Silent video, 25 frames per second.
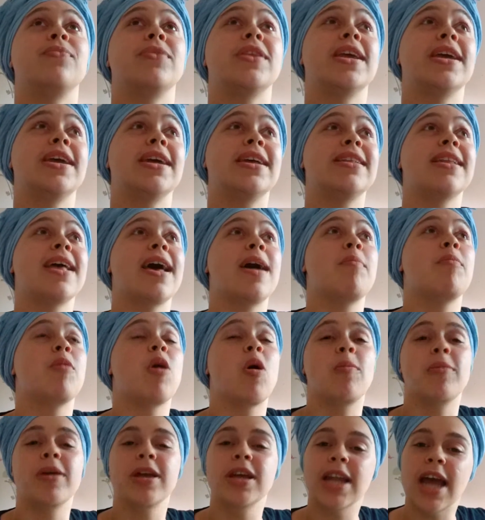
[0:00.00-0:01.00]
in that
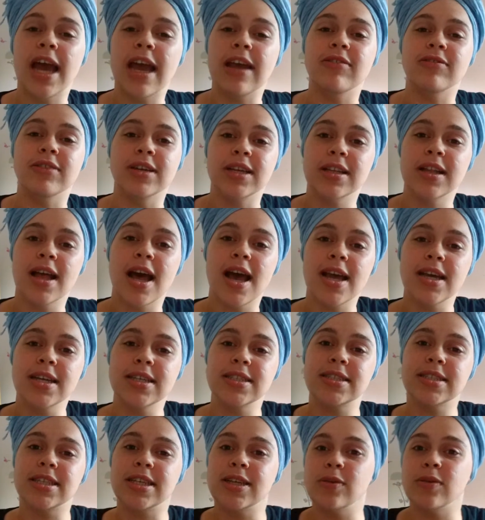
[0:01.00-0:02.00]
moment, I
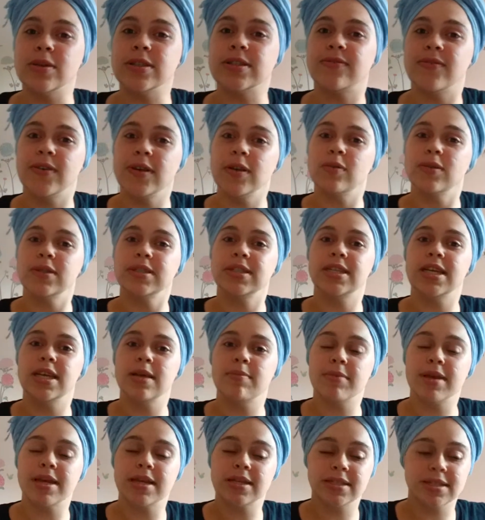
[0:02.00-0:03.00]
realized he was filled with
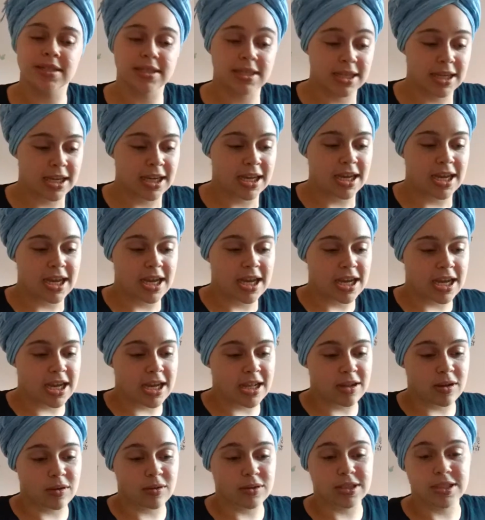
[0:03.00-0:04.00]
demons
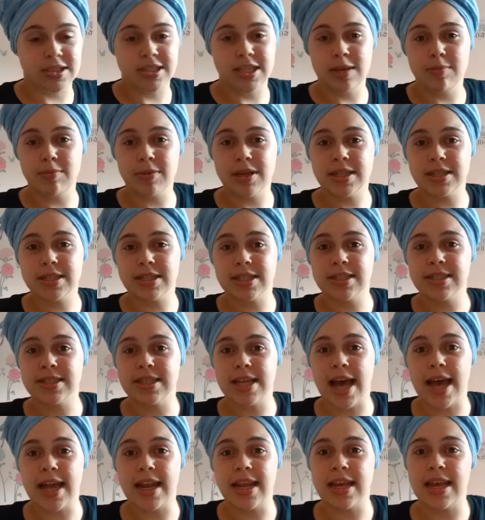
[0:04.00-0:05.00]
and those demons
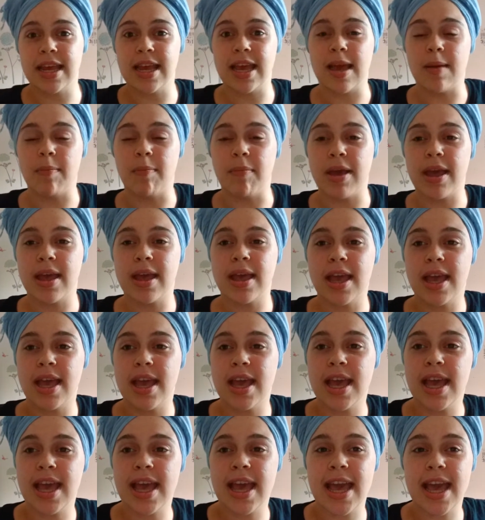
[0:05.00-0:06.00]
inside of him
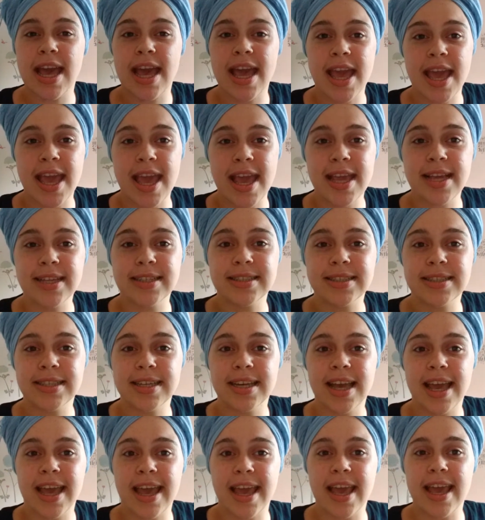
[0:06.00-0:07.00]
hate
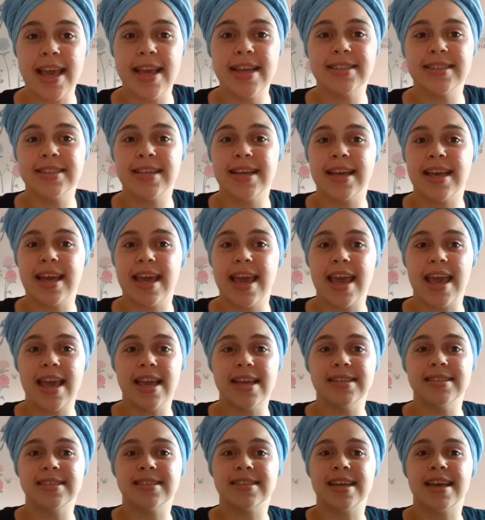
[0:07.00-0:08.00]
it.
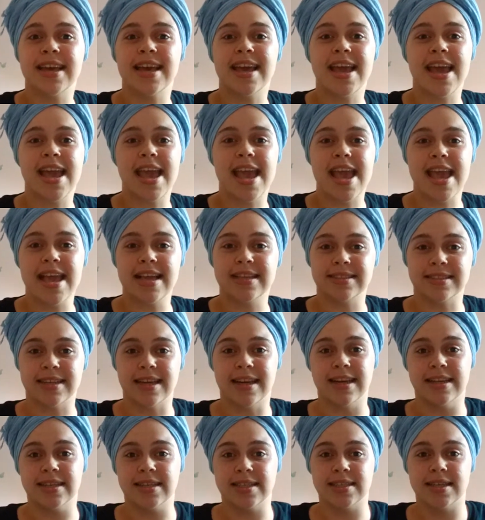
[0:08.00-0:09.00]

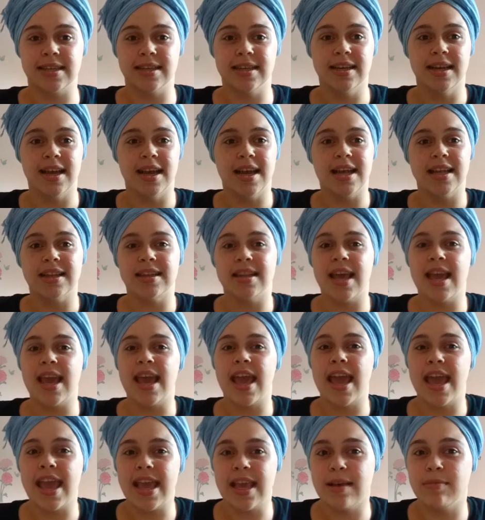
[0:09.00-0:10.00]
They
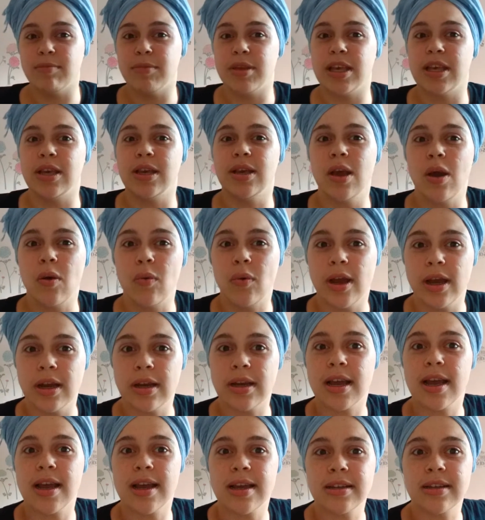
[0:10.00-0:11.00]
hate me
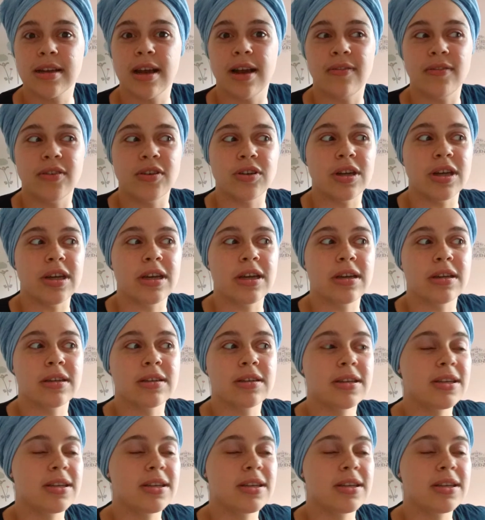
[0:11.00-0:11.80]
wearing a head covering.